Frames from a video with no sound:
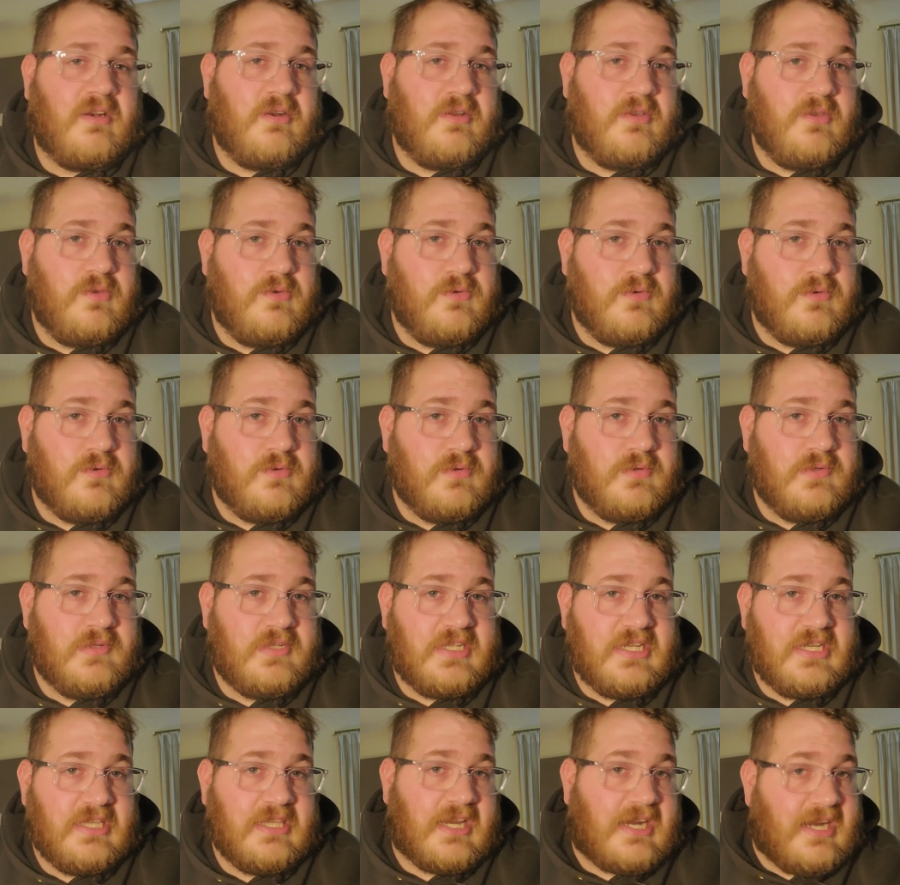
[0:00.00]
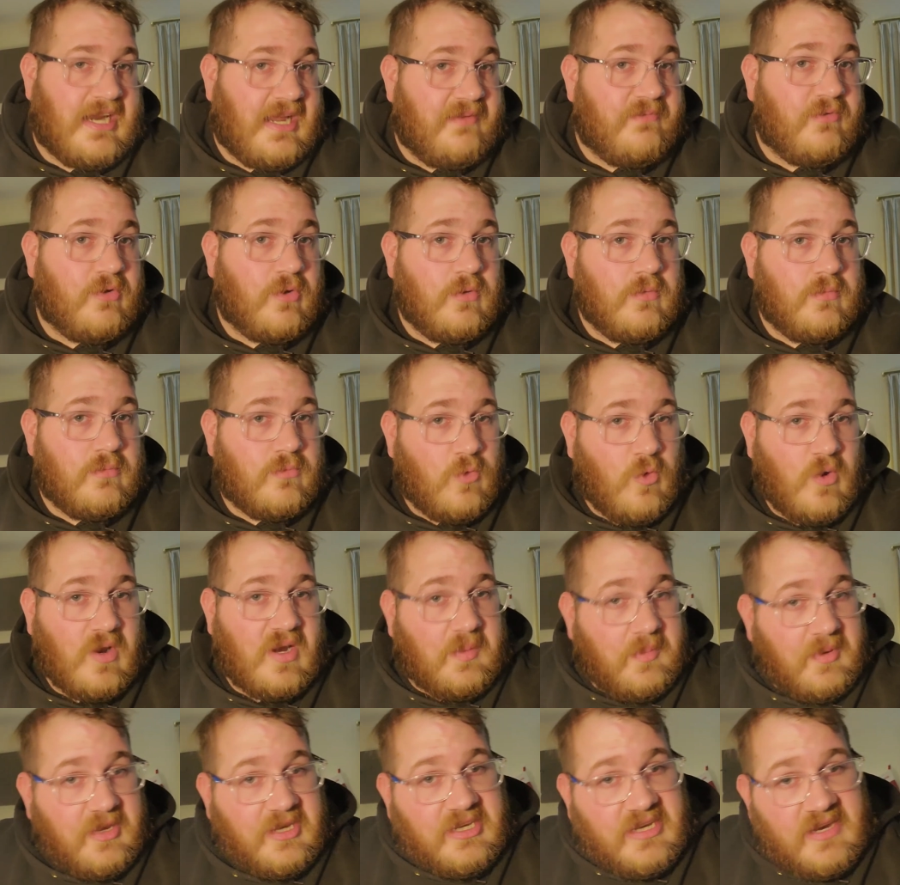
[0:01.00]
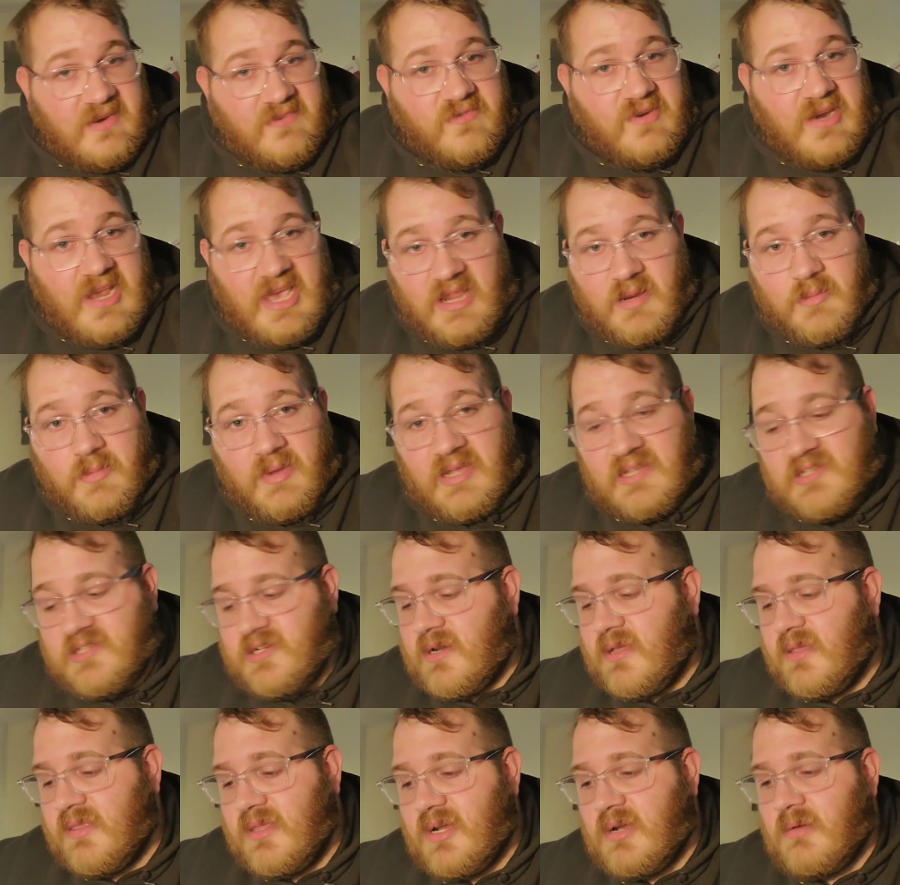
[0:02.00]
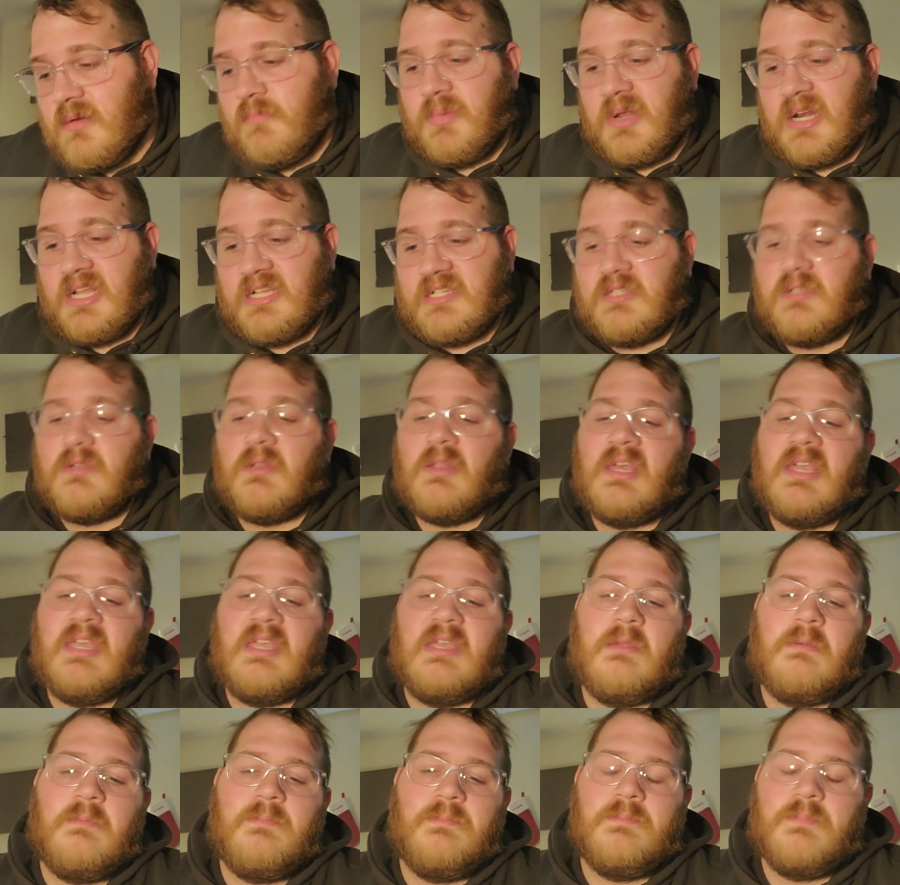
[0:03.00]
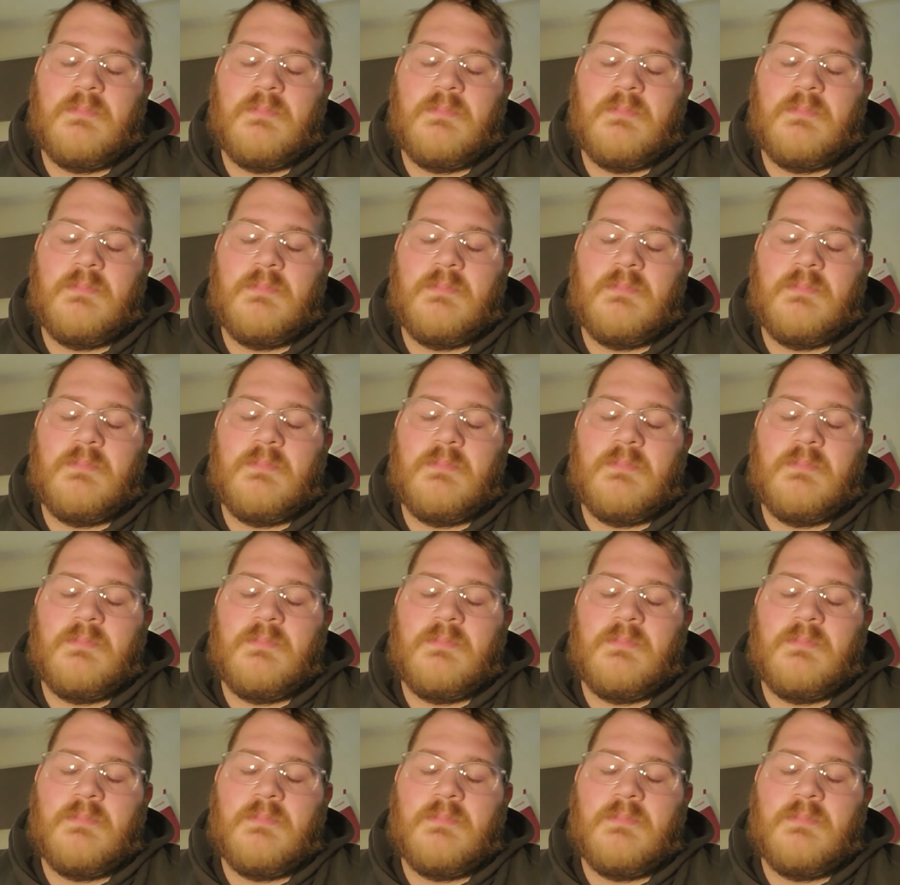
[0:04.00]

and you'll see that I have quite a bit different atomizer on there, but I still like it.